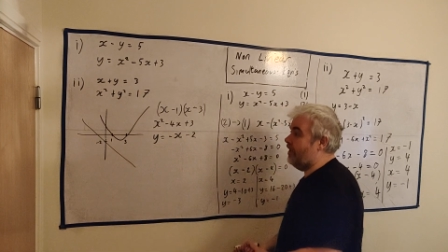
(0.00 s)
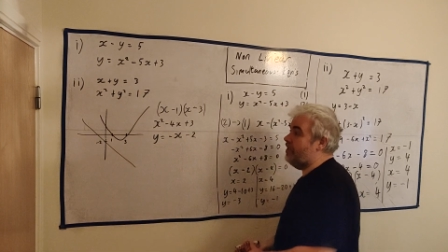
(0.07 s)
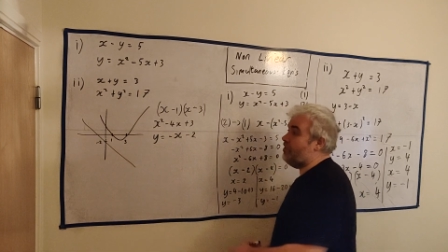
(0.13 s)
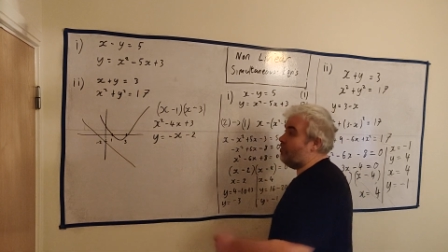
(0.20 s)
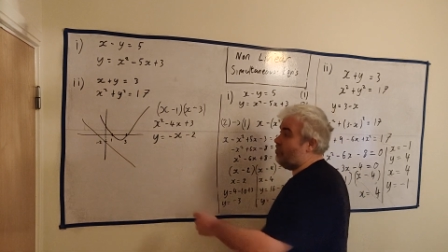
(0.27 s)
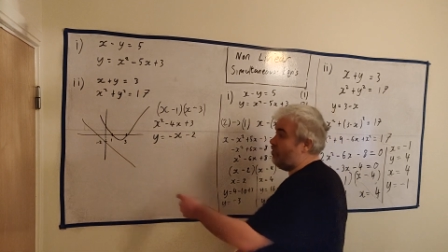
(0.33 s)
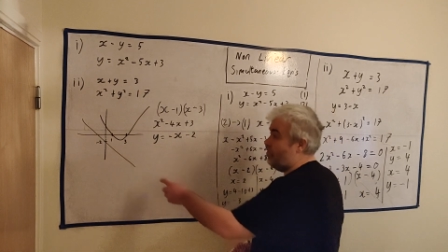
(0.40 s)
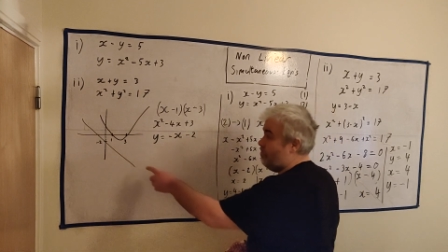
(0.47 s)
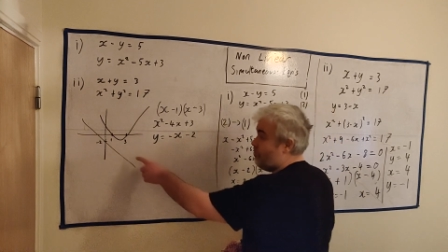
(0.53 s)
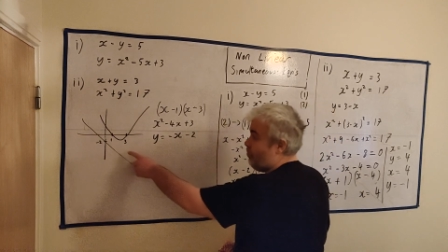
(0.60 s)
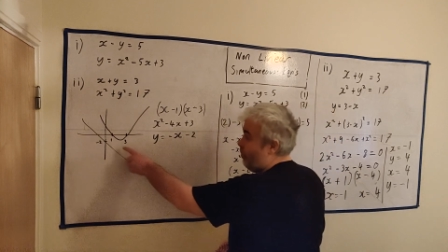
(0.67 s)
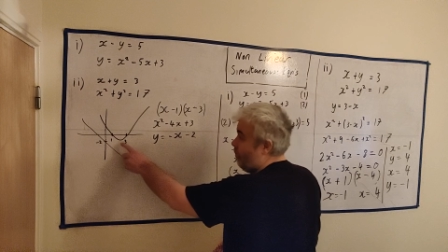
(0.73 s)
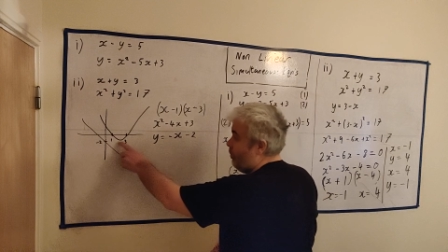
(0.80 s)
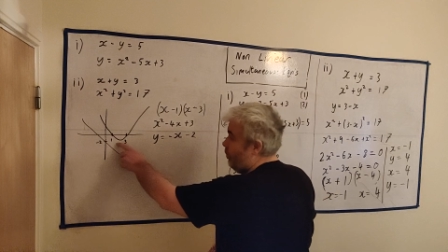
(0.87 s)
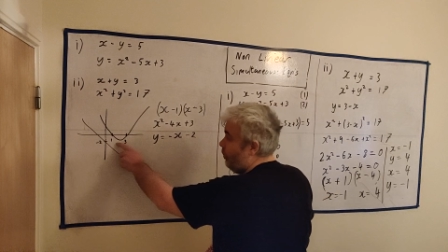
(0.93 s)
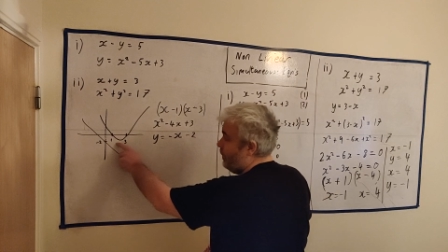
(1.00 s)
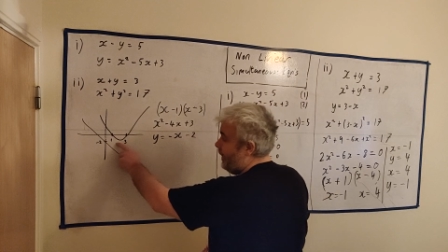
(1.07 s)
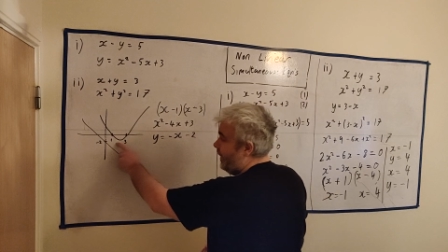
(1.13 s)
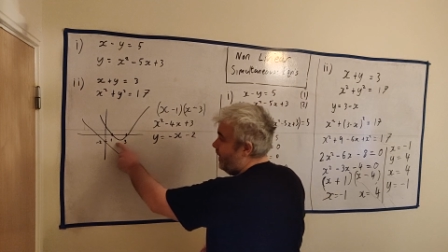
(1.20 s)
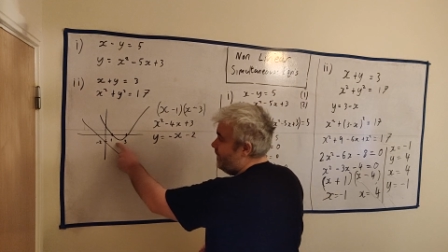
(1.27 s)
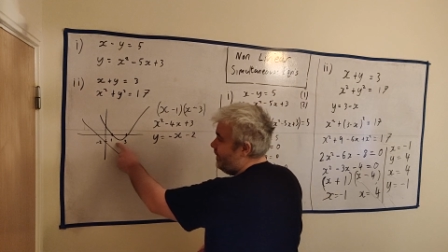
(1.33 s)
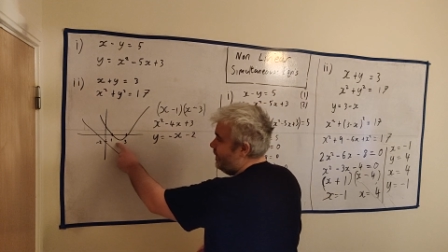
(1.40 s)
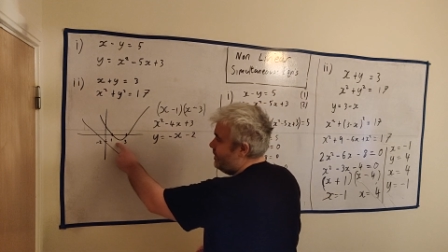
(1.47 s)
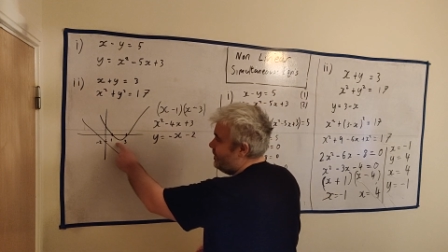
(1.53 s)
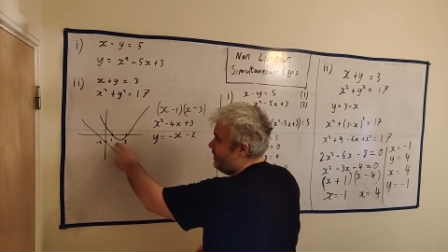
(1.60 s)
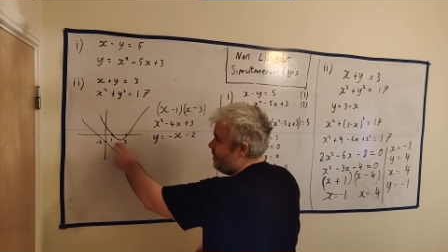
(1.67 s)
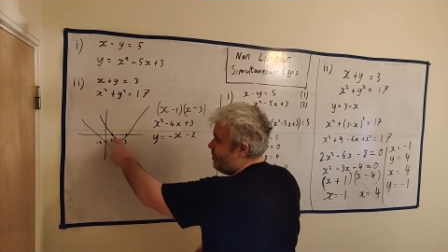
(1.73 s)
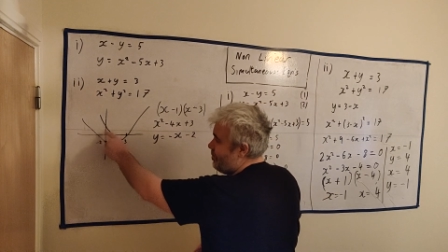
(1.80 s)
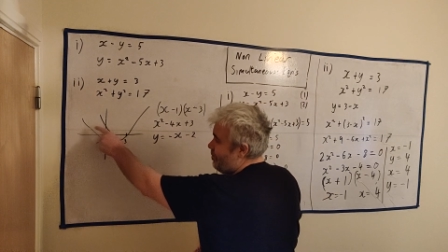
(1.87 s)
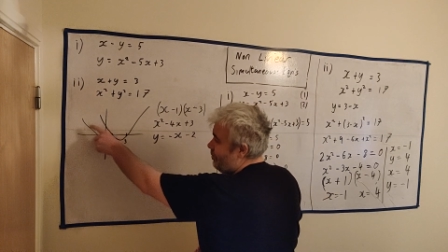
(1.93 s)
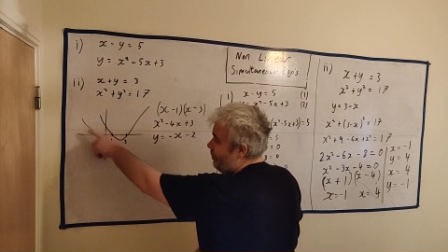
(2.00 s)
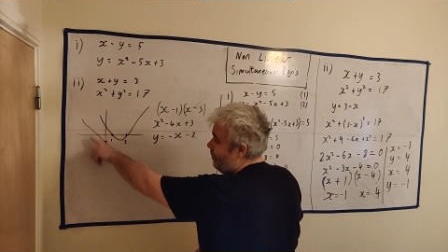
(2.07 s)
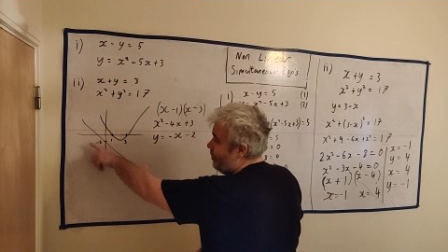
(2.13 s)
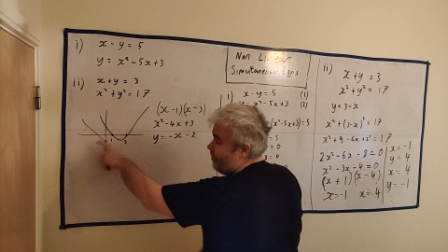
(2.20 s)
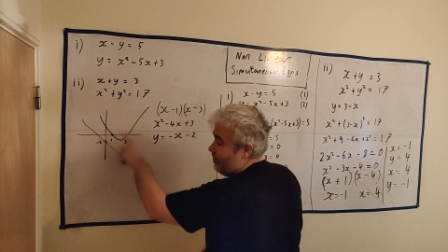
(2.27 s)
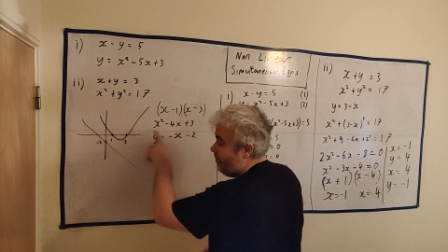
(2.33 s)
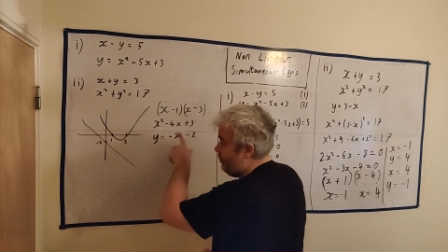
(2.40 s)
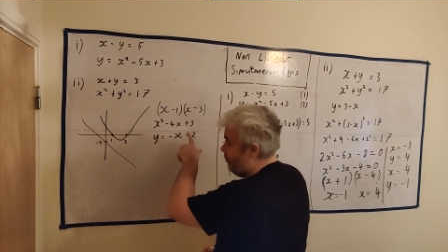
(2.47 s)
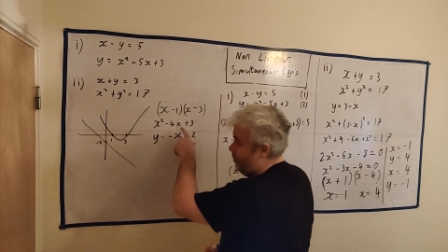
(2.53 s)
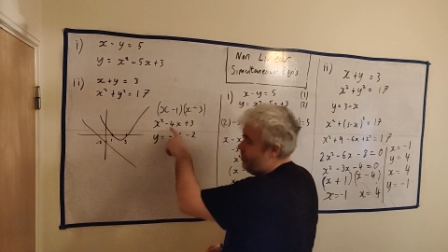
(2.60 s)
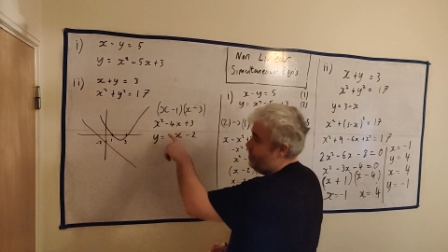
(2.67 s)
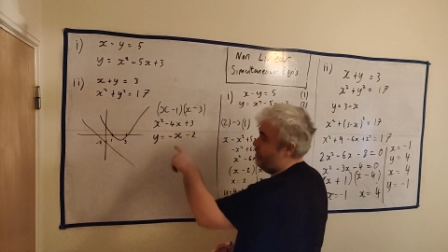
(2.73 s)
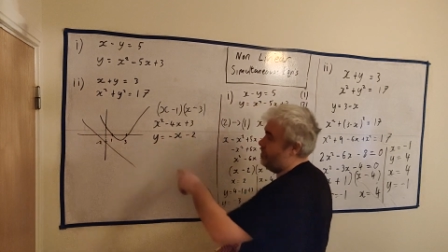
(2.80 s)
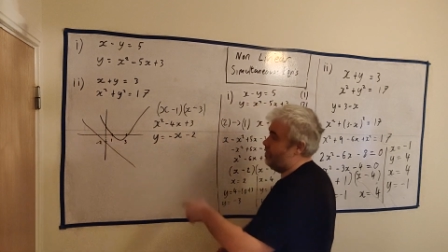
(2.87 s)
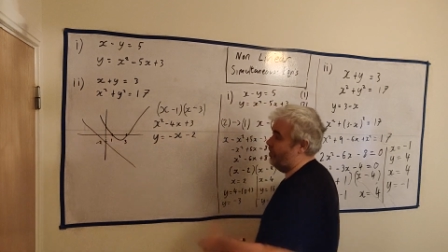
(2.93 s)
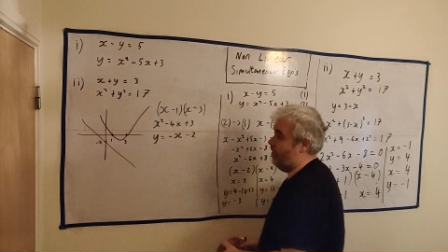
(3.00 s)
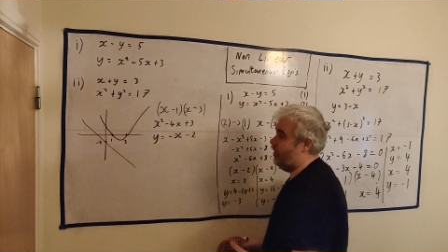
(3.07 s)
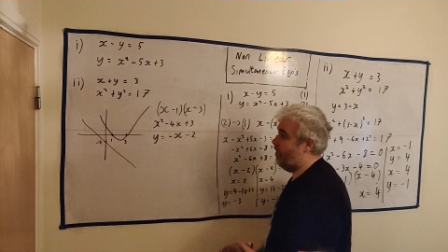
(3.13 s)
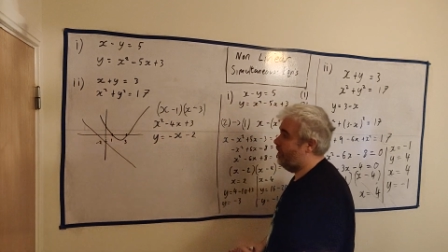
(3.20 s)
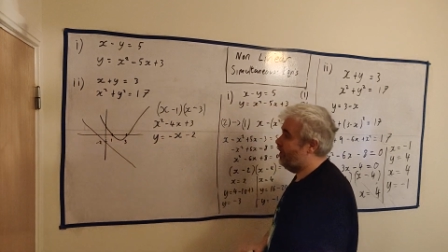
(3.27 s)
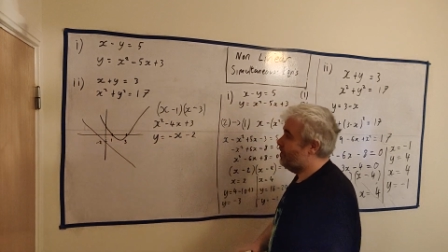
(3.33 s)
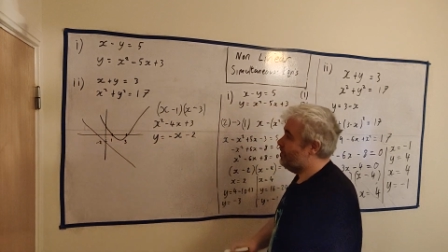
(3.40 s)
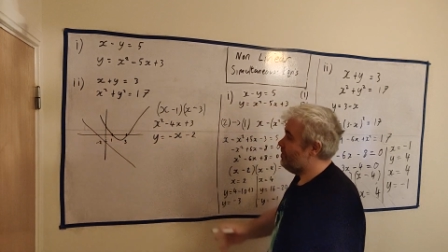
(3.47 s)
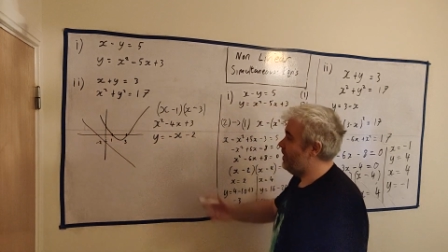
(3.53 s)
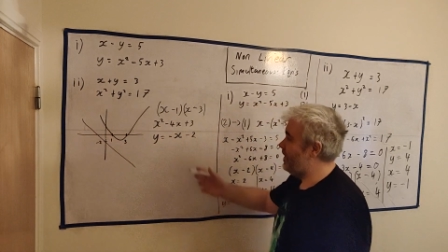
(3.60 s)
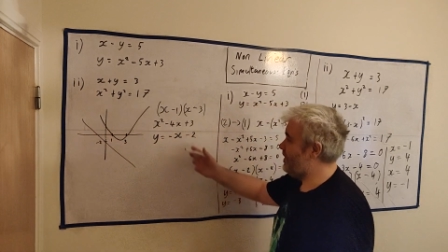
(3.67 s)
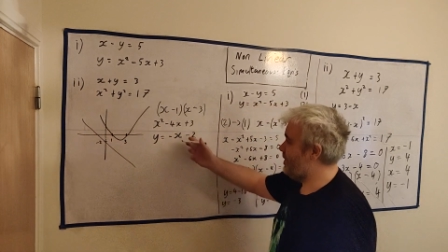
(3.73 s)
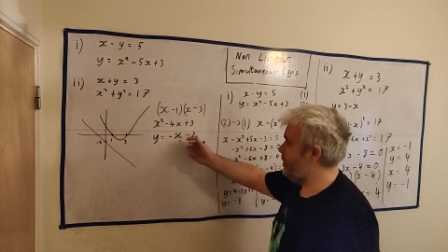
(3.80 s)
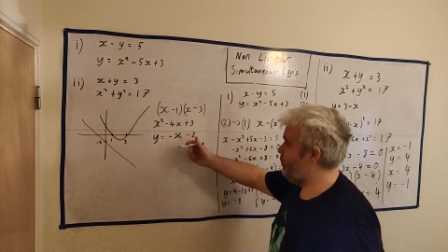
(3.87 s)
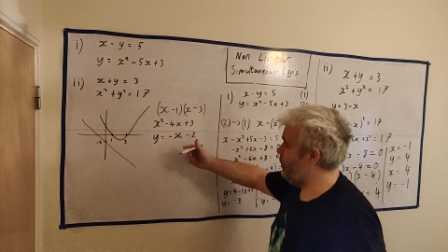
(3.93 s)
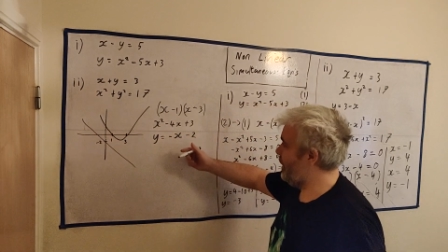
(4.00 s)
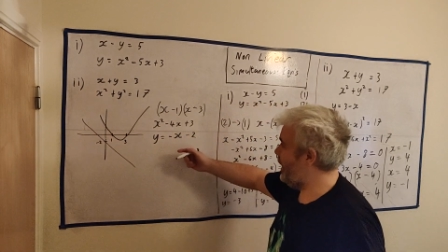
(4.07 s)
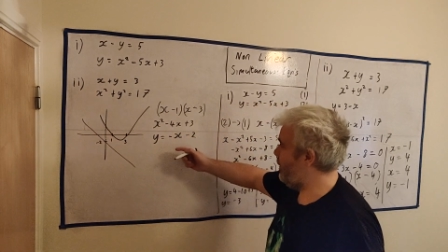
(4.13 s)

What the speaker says: So just looking at this, this shouldn't touch each other. So let's see what